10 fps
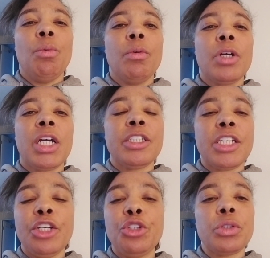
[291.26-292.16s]

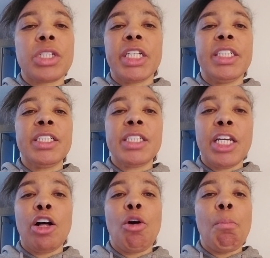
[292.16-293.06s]
continuously
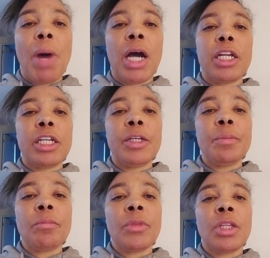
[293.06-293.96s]
steal
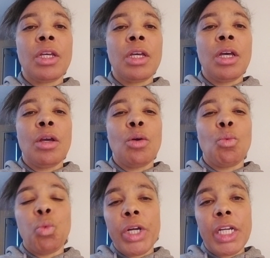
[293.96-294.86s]
money,
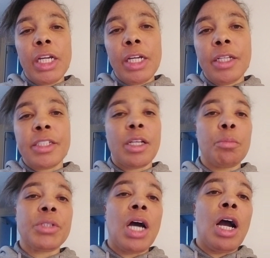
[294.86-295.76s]
weed,
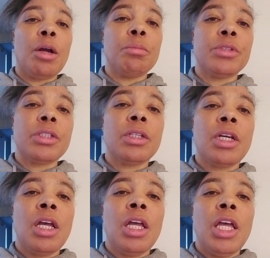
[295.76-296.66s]
sometimes
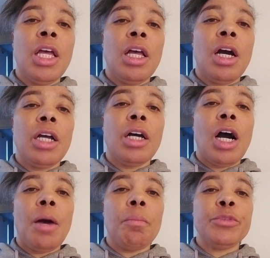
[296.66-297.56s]

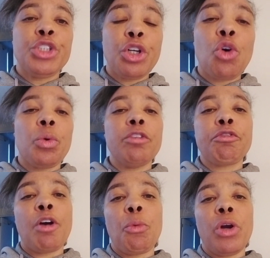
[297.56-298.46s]
jewelry
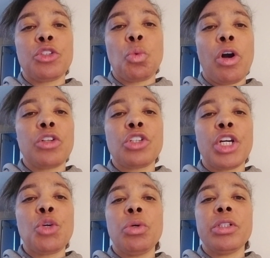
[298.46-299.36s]
from her as well. So
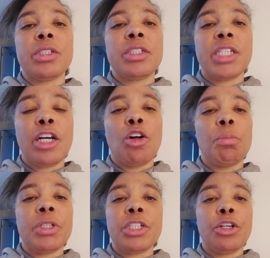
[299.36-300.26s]
he would steal
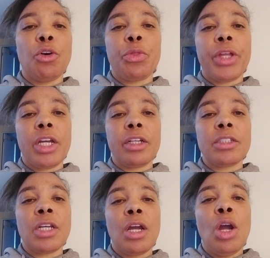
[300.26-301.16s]
material things
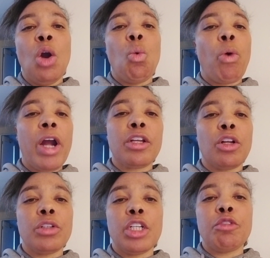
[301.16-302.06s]

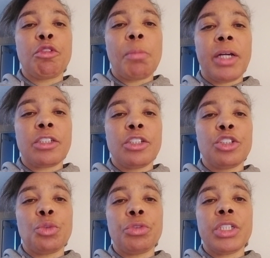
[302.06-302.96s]
regularly from my sister
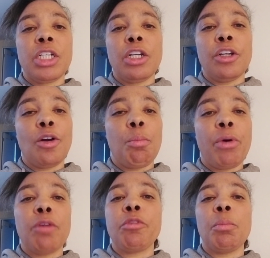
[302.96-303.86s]
Rashida and her
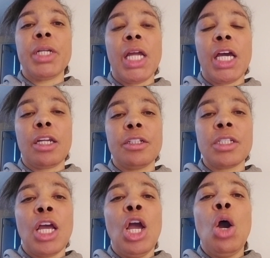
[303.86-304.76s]
boyfriend
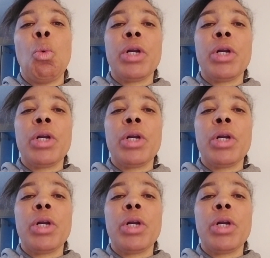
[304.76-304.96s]
Bananas when